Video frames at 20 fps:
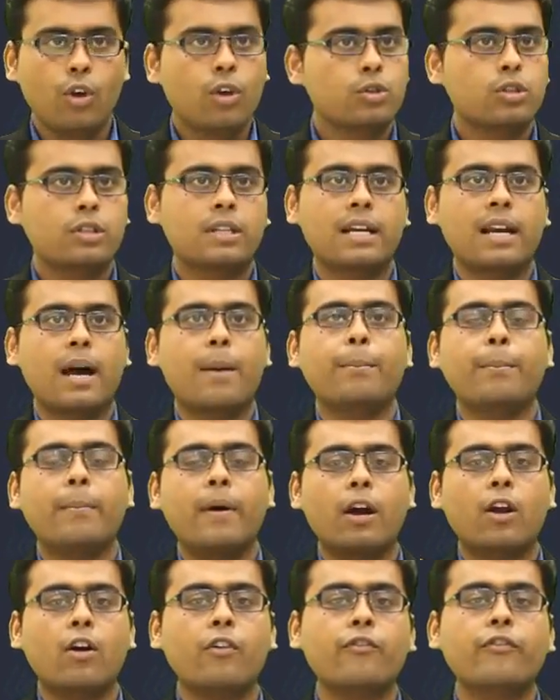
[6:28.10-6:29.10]
so the
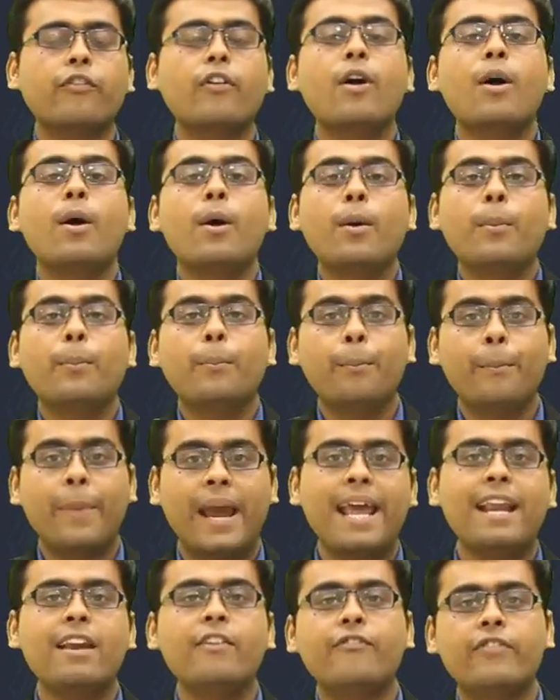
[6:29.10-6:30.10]
number of
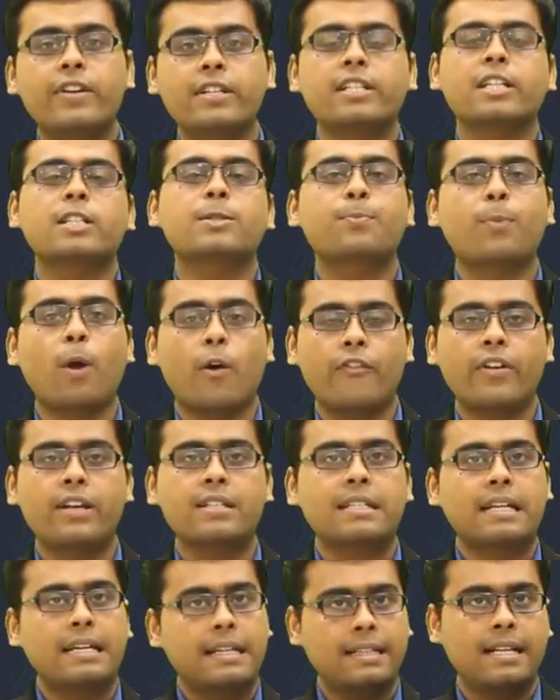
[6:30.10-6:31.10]
male physics
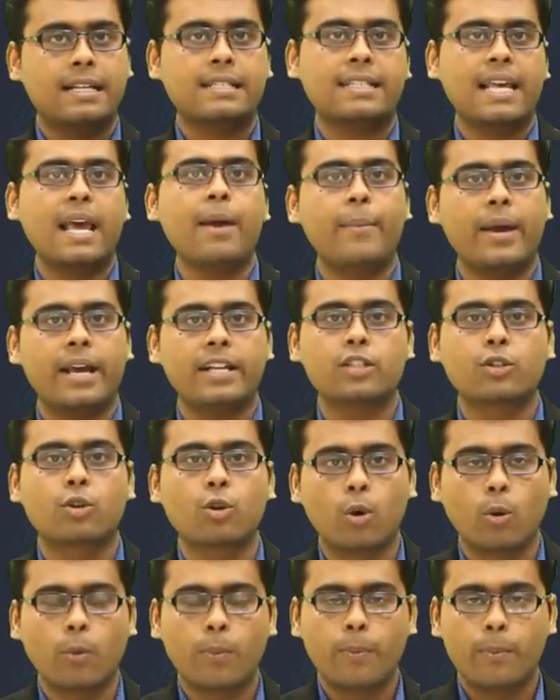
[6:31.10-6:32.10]
professor in the same age
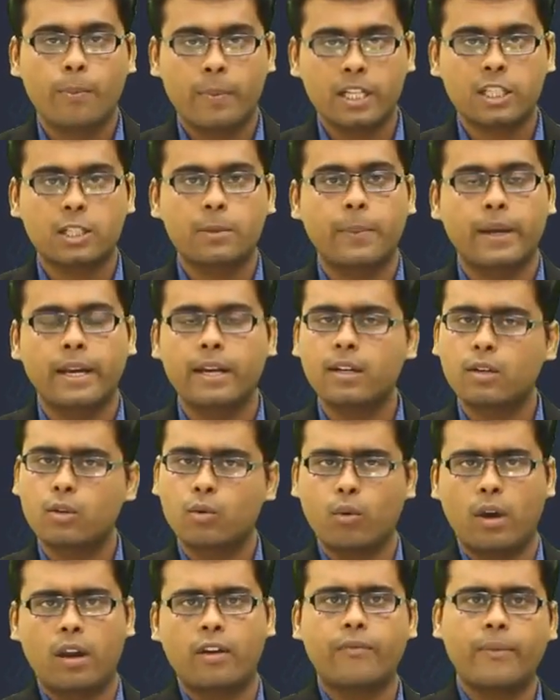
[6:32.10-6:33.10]
group must be
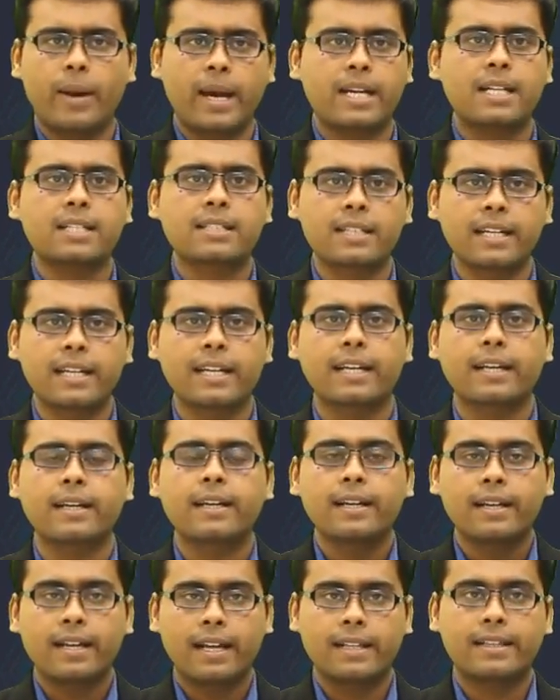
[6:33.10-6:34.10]
12 minus 3,
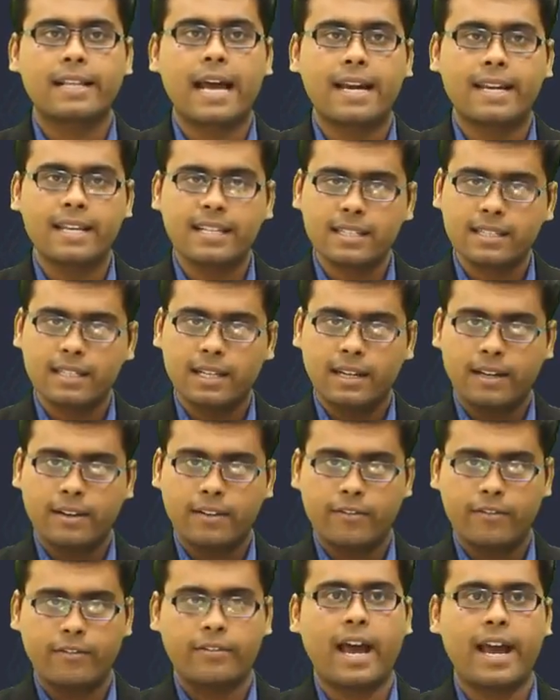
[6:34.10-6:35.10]
and that is
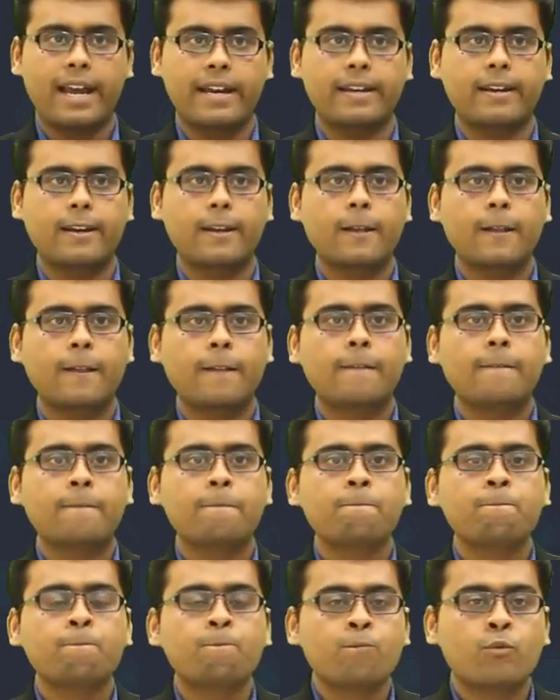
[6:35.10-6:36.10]
9.
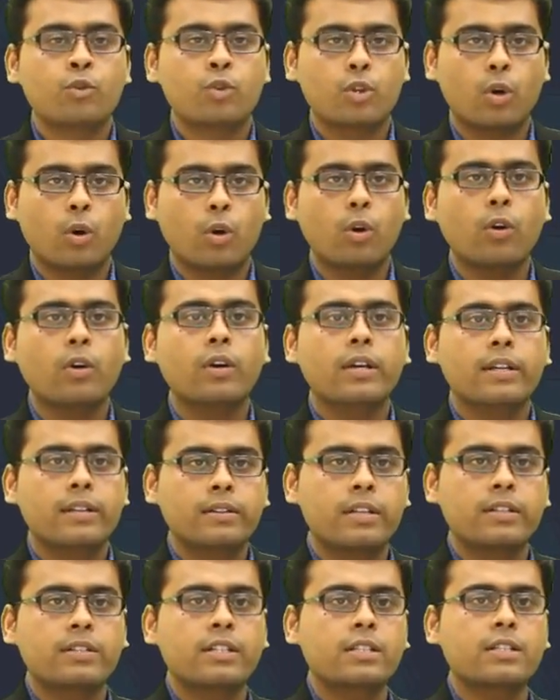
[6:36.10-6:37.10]
So
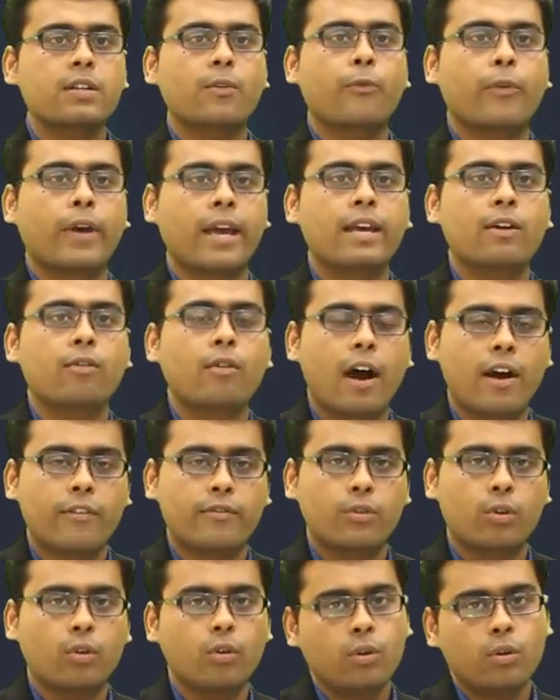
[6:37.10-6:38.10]
this is the way you
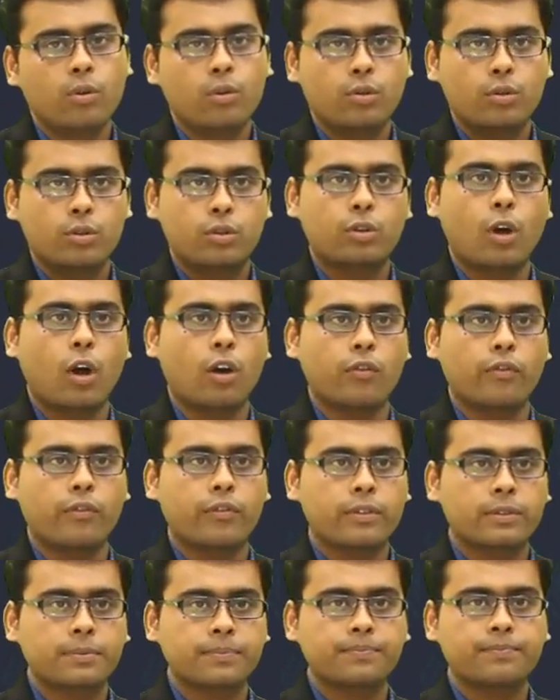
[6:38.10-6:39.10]
have to solve.